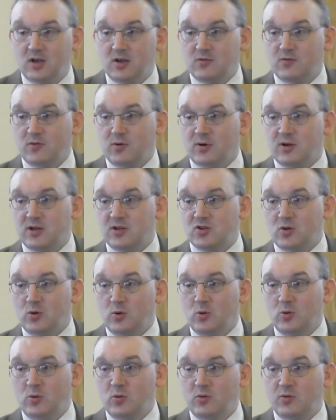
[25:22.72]
for his
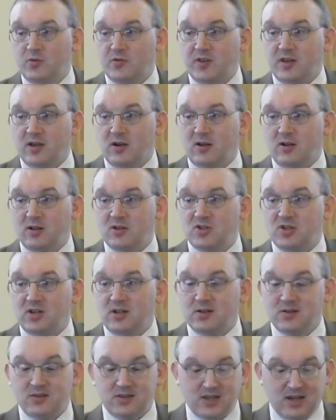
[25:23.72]
whole theology
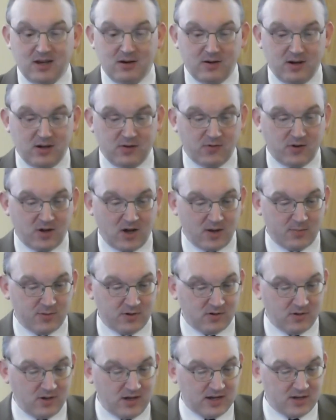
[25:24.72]
and theory of common
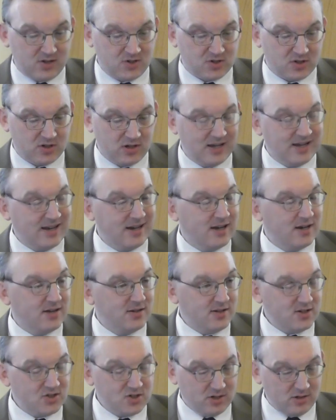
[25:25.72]
grace,
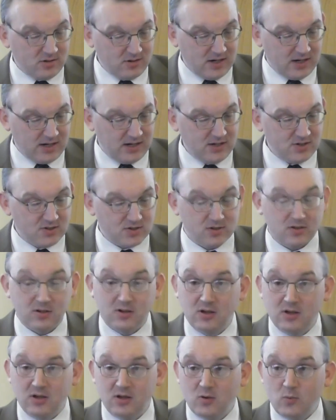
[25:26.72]
disagrees
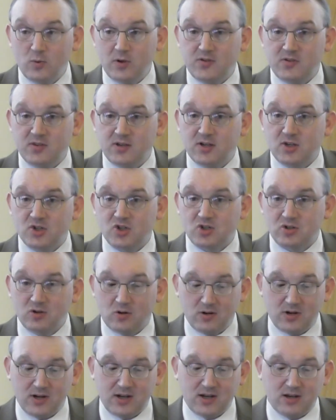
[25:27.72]
with the
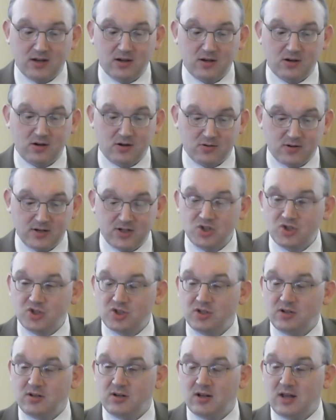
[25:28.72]
historic
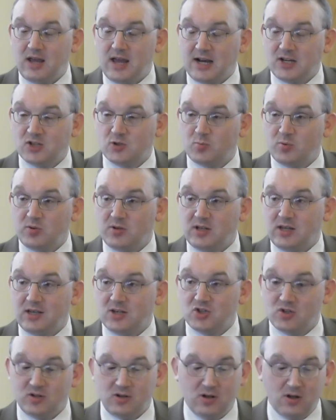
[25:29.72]
Christian
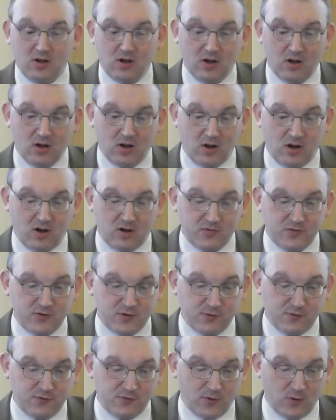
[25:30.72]
explanation of the
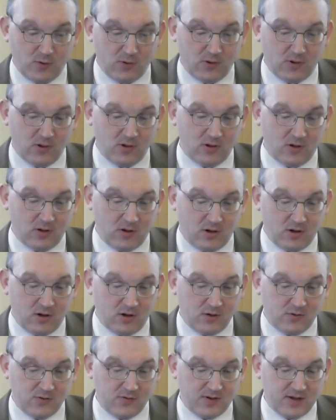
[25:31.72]
fall
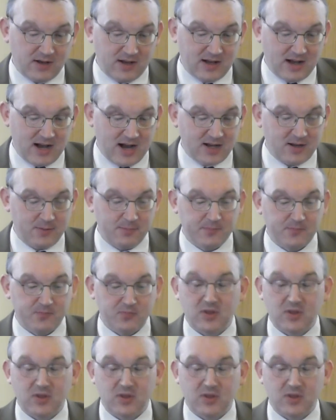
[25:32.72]
of Adam.